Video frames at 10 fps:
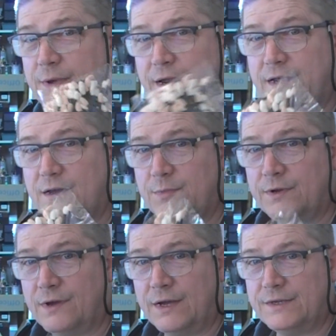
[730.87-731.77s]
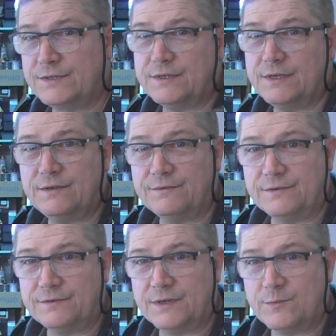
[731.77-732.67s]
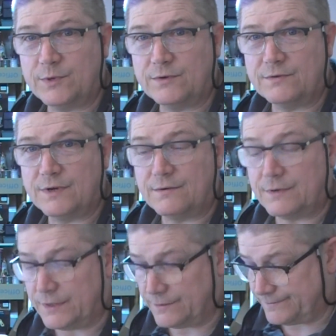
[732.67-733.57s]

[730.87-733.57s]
makeup and eyes even if I don't build a railway.